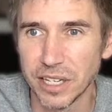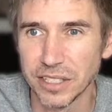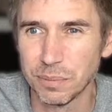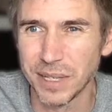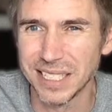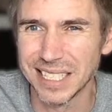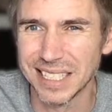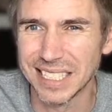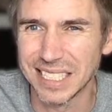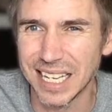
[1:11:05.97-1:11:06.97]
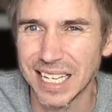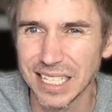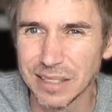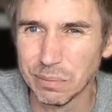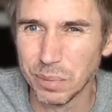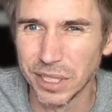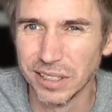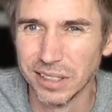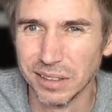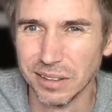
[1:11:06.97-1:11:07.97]
of space on the stack, but
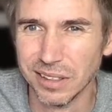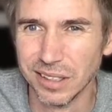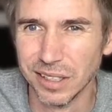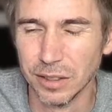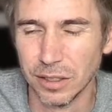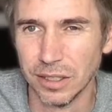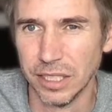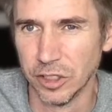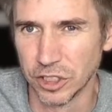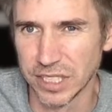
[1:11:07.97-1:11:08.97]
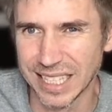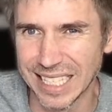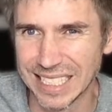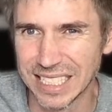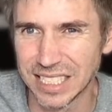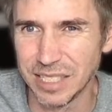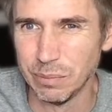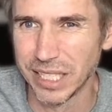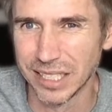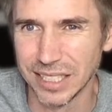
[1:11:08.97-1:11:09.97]
it looks like that's
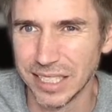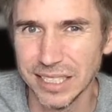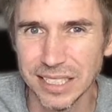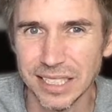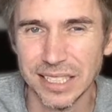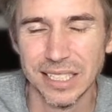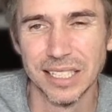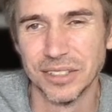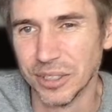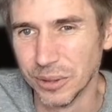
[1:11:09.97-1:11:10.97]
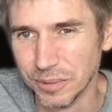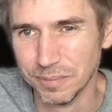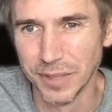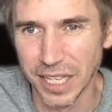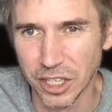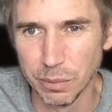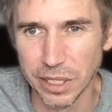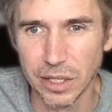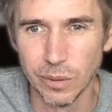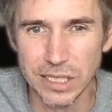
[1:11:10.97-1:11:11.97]
16-byte aligned, and so that could be a
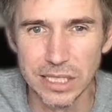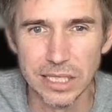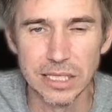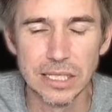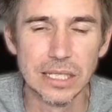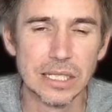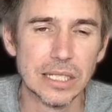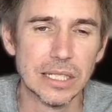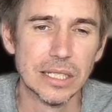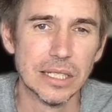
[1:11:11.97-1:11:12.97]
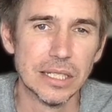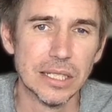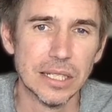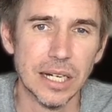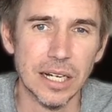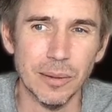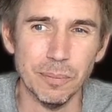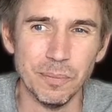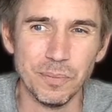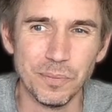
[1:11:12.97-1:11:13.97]
coincidence.
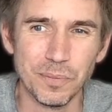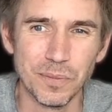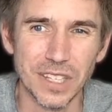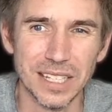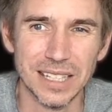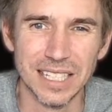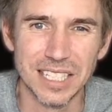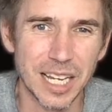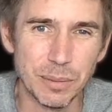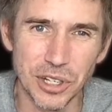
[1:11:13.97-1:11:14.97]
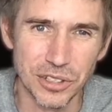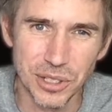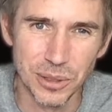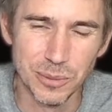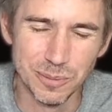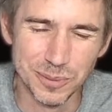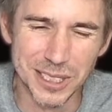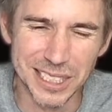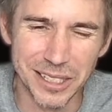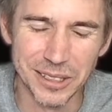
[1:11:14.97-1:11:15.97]
The types also
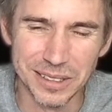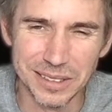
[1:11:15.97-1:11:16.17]
aren't